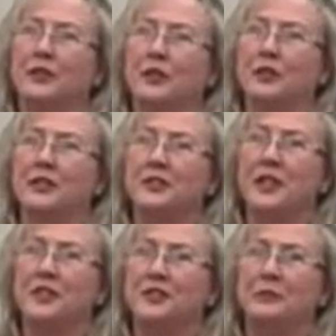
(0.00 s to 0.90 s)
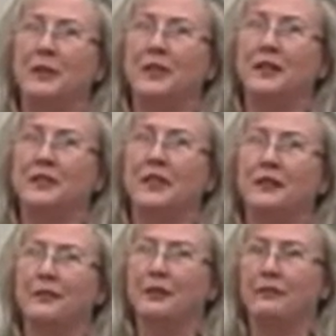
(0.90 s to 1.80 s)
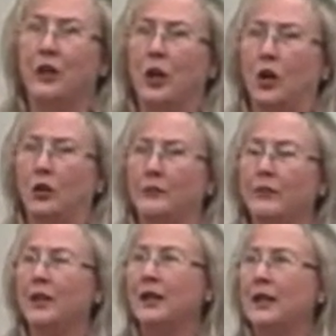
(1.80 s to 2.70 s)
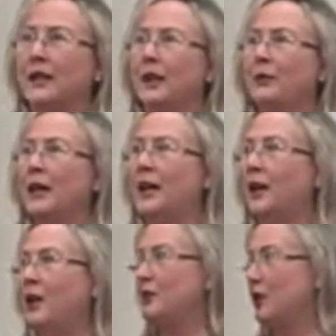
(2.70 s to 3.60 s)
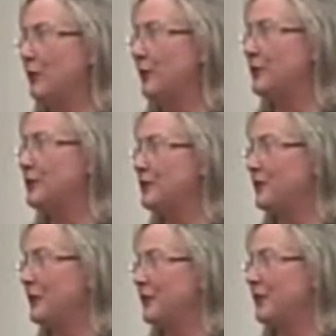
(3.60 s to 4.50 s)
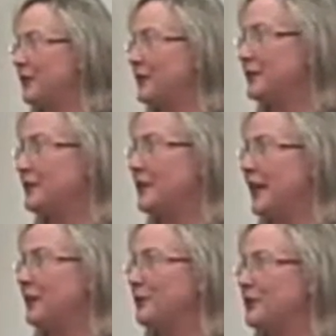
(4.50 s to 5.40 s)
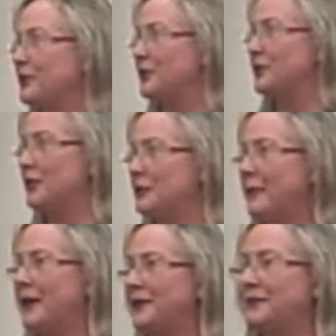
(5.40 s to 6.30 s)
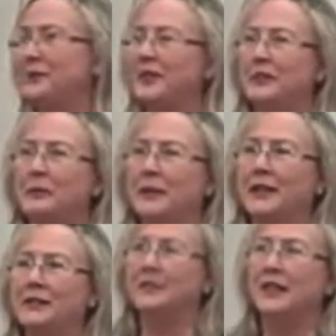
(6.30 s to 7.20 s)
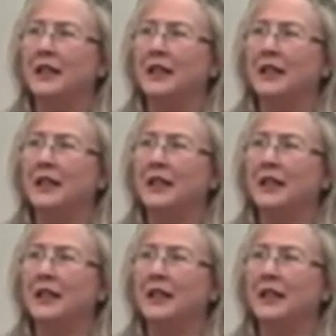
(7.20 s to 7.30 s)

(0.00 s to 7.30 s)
parent orientation meetings every fall. And we had our interpreters for the various languages, usually Spanish and Vietnamese.